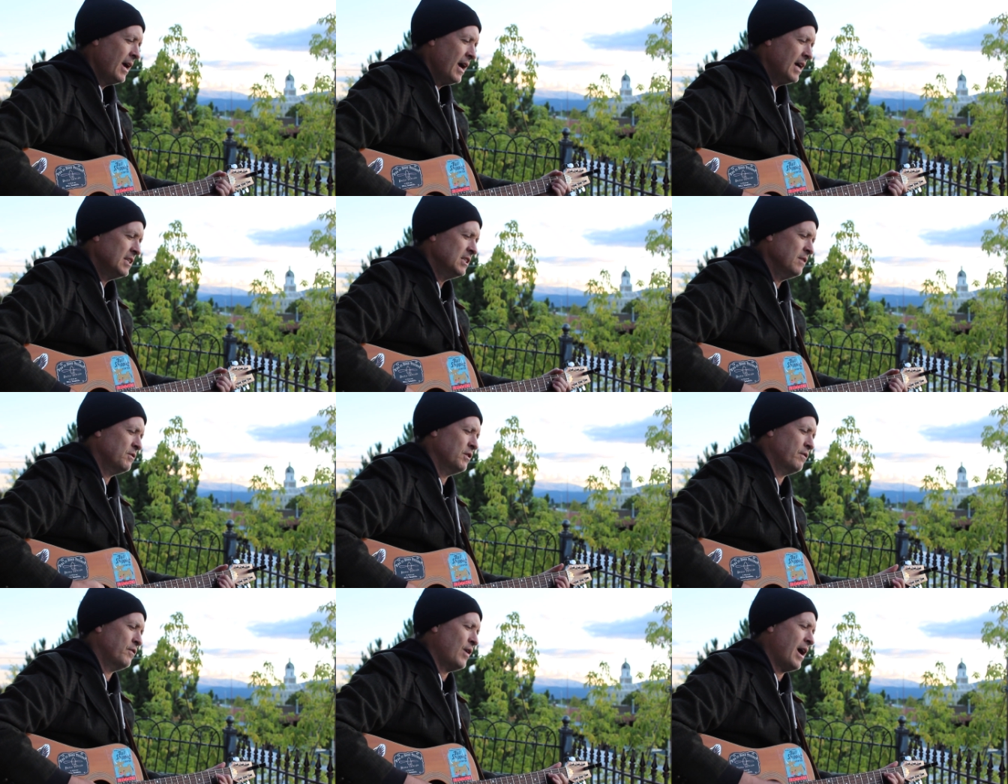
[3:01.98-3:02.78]
as
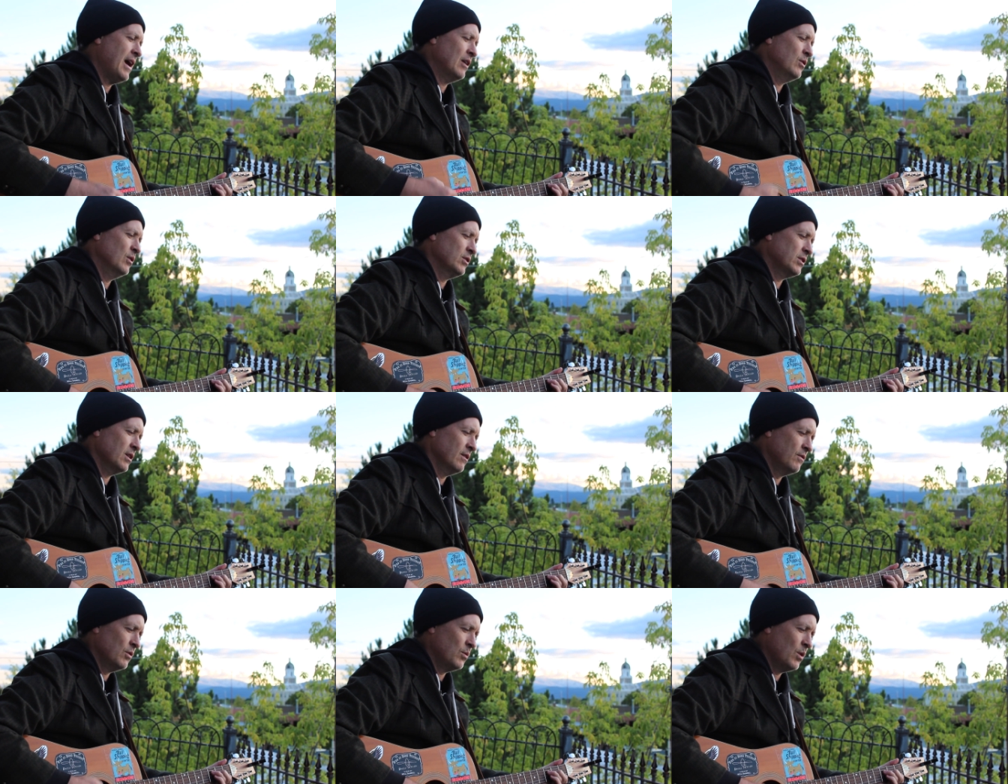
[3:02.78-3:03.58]
if the fragrance
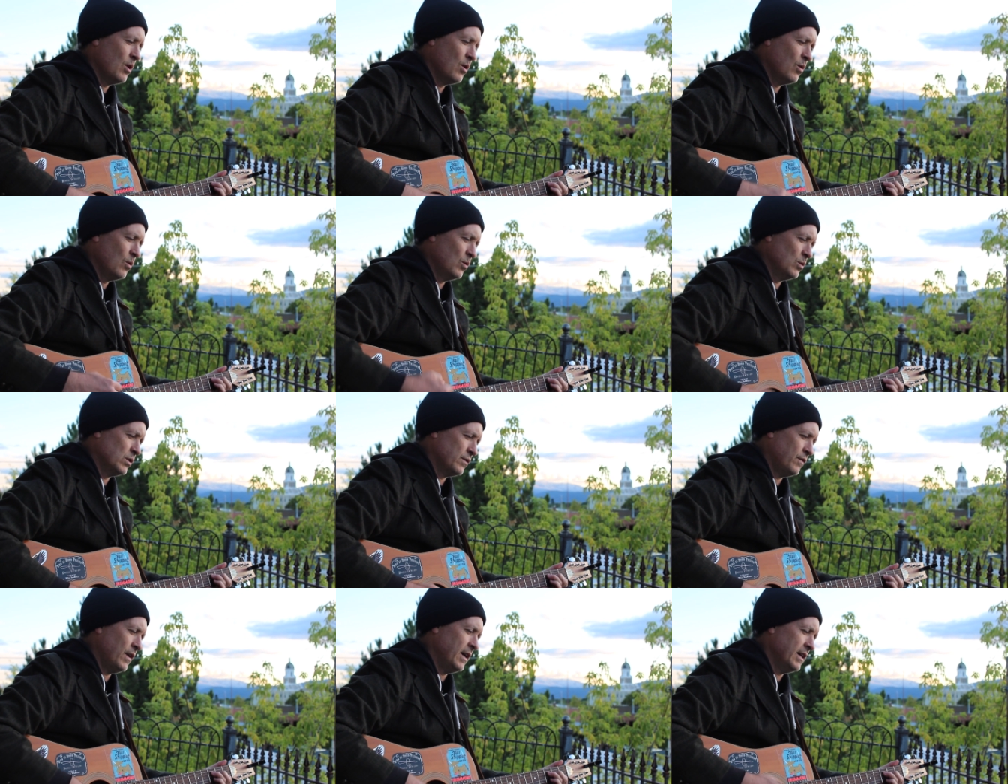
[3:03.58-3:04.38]
of the
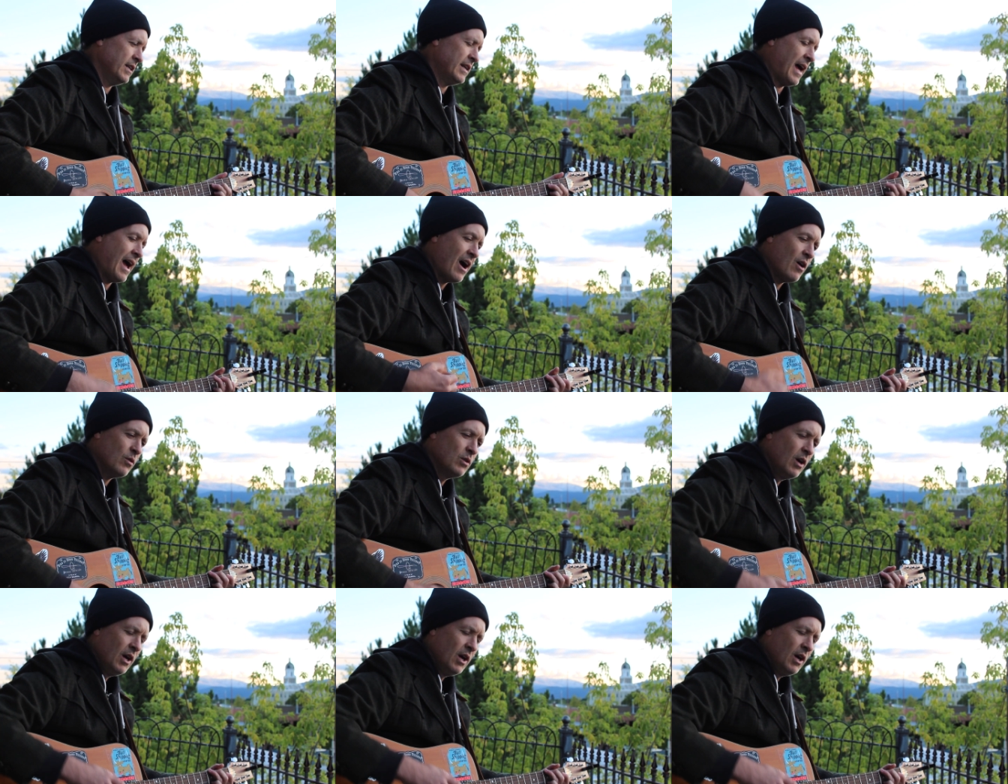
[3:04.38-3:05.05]
rose faded out